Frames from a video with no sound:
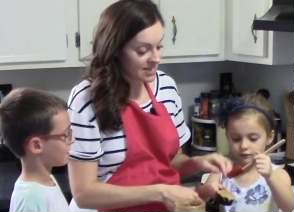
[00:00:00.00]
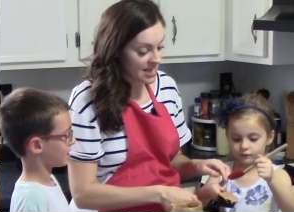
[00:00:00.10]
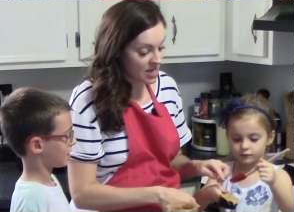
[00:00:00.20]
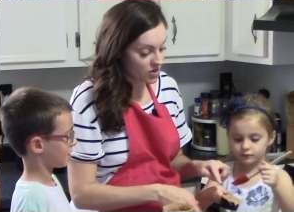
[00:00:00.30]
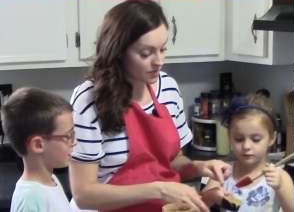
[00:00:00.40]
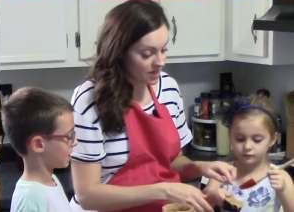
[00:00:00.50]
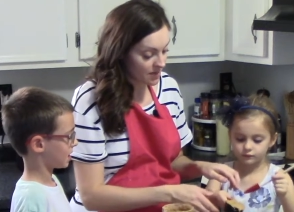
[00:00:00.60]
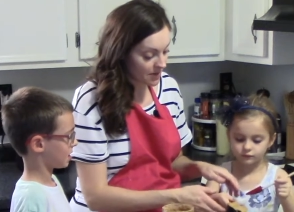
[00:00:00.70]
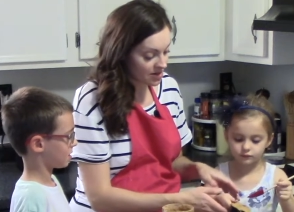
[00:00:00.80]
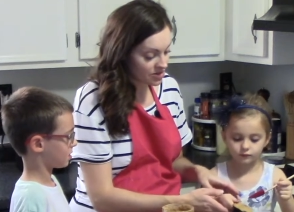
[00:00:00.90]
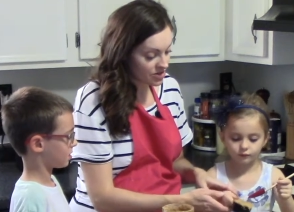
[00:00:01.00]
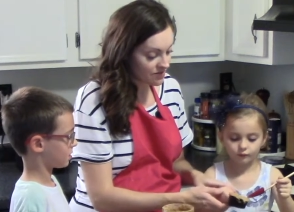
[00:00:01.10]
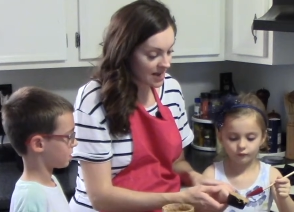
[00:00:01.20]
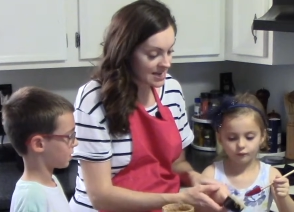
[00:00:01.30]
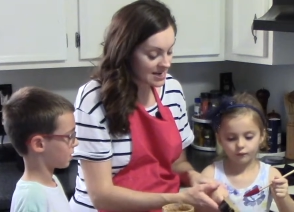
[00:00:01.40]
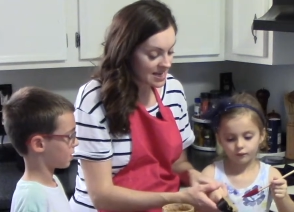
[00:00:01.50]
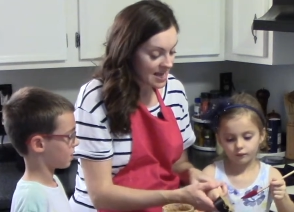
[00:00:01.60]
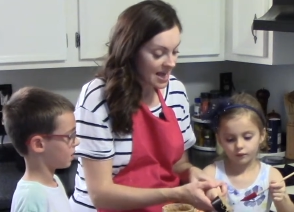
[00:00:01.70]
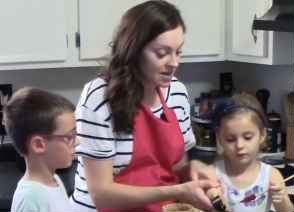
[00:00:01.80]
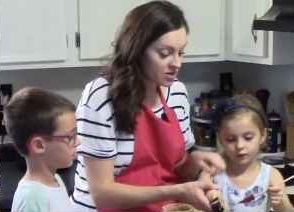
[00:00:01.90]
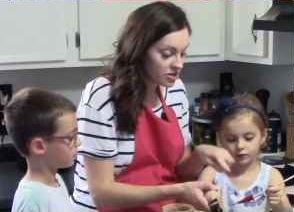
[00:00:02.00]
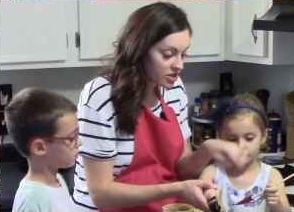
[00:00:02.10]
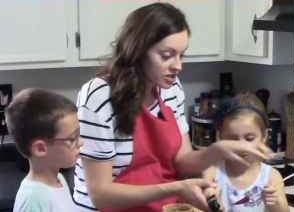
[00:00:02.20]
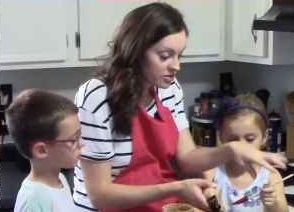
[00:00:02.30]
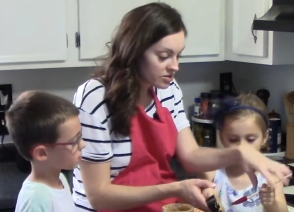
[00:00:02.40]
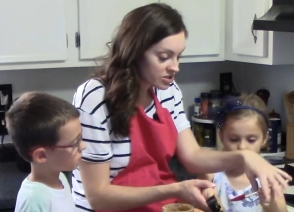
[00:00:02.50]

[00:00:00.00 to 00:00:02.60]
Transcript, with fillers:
Speaker 1: hand, her peanut butter in her right, and you're going to use